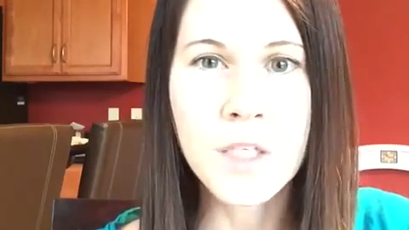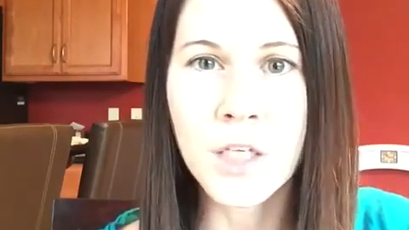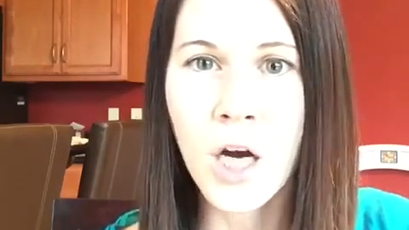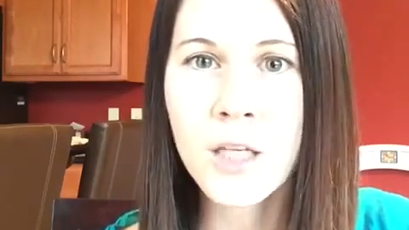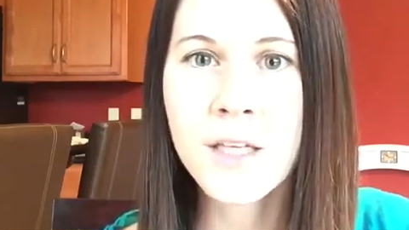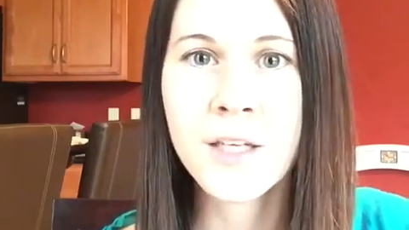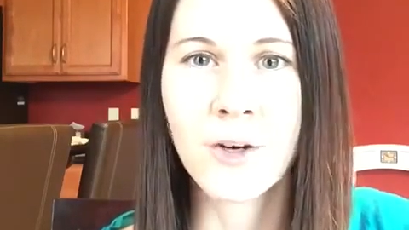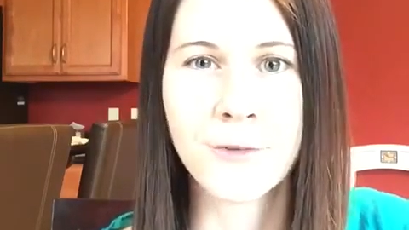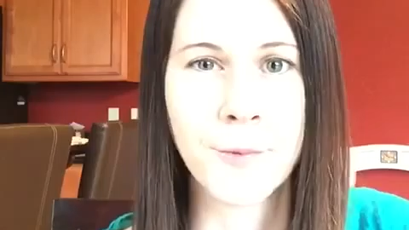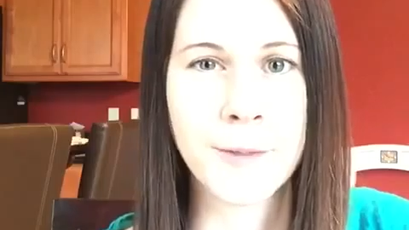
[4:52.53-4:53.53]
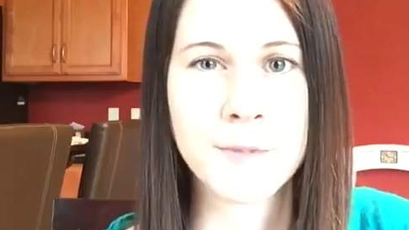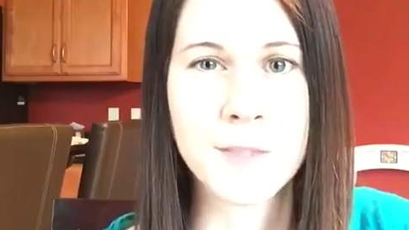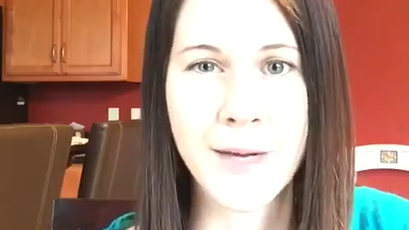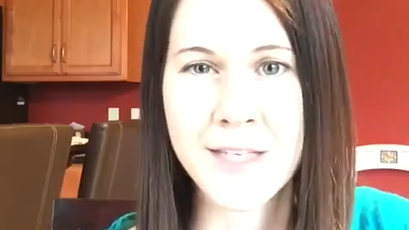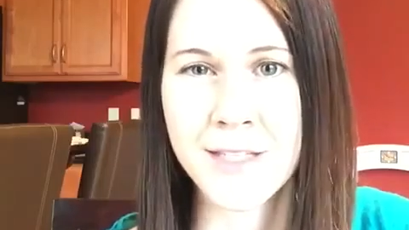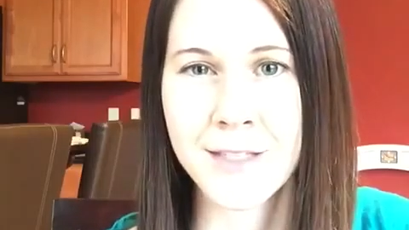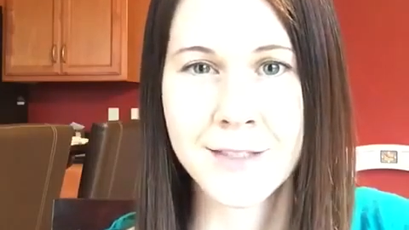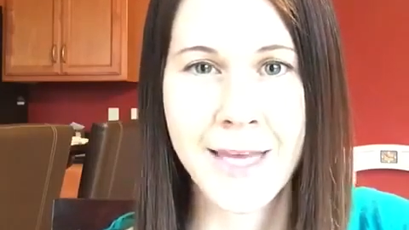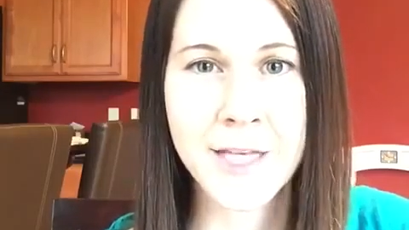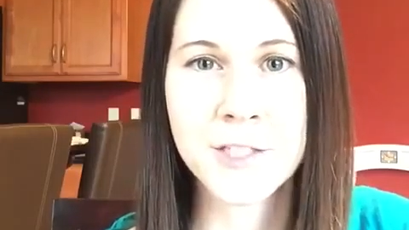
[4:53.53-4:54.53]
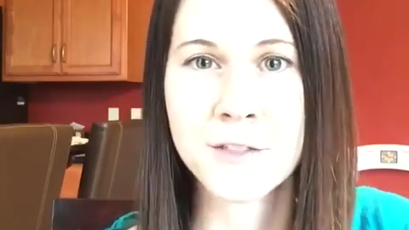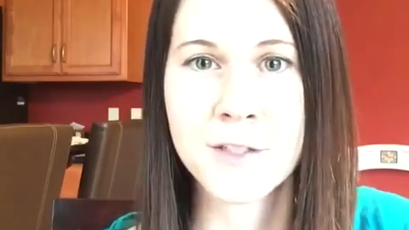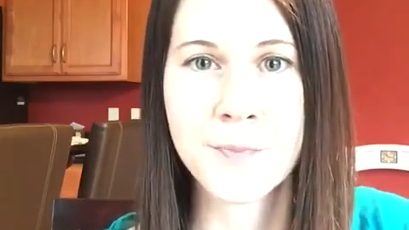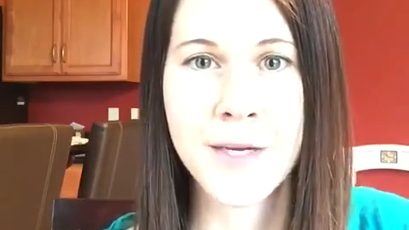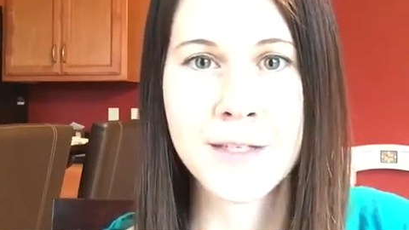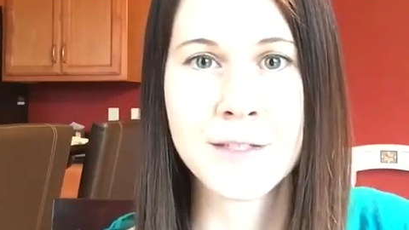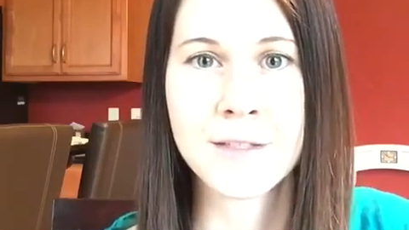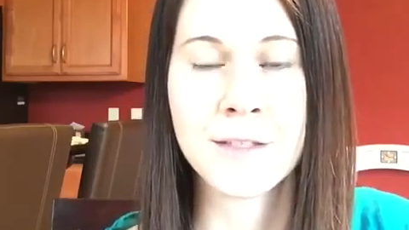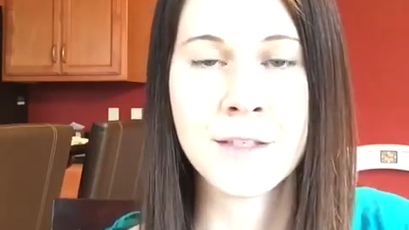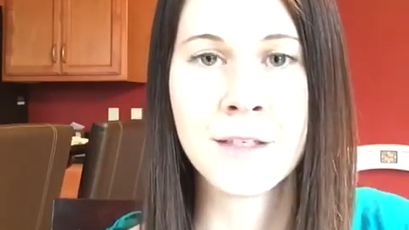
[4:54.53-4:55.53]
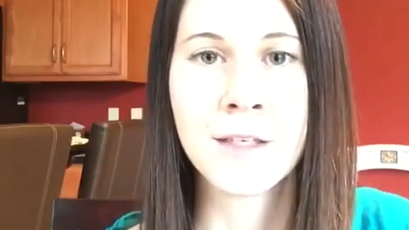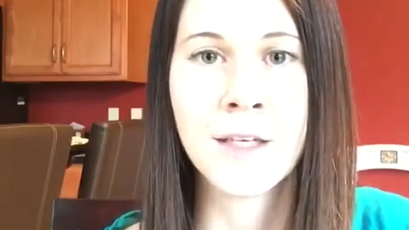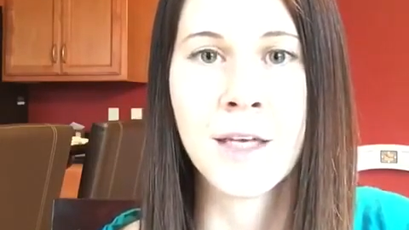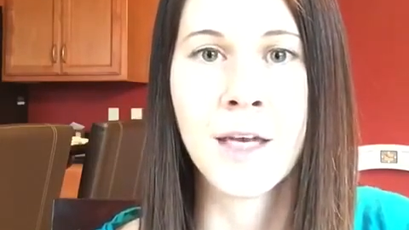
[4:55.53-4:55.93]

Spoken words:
garlic, or if you want them spicy, Cajun spicy,